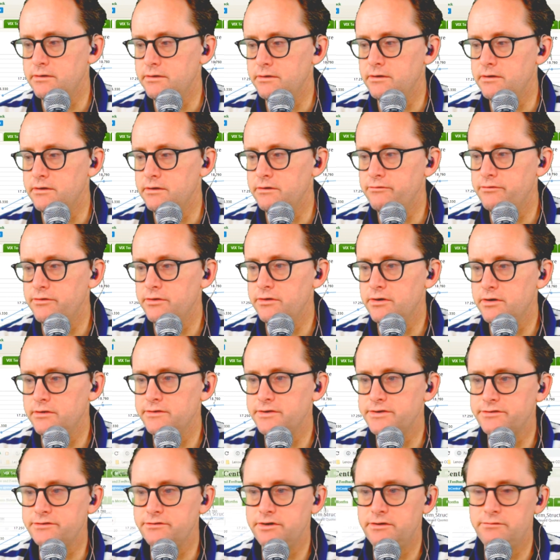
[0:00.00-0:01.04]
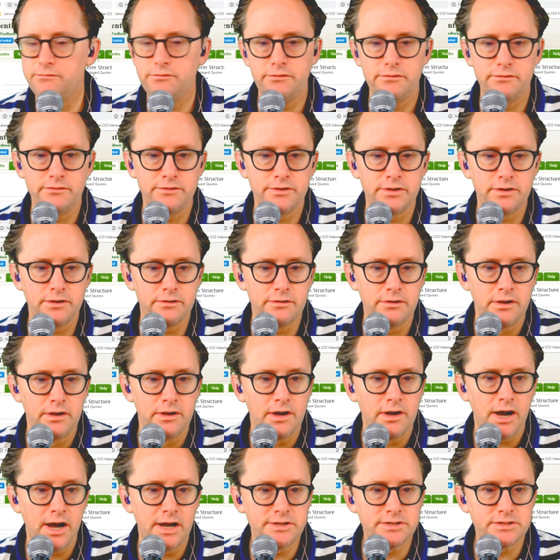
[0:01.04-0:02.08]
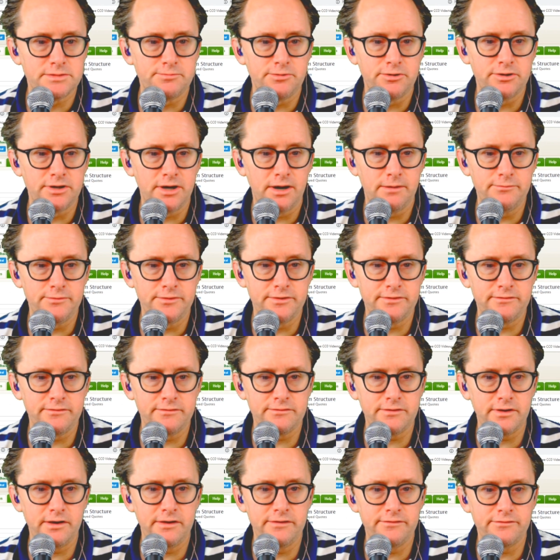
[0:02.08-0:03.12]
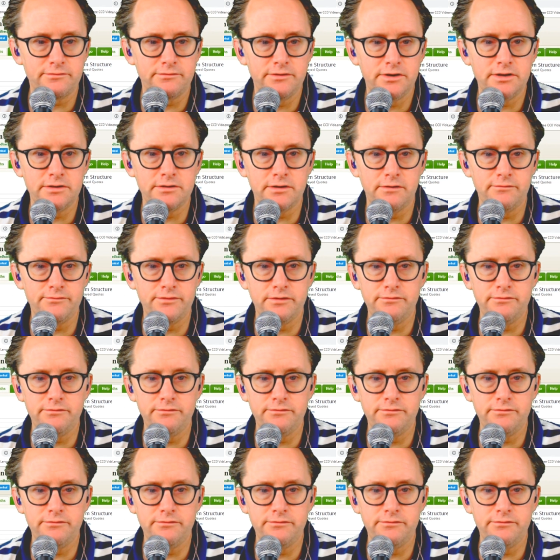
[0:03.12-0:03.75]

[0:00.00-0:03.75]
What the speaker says: If we look at the screen that I just put up, this is a screen of the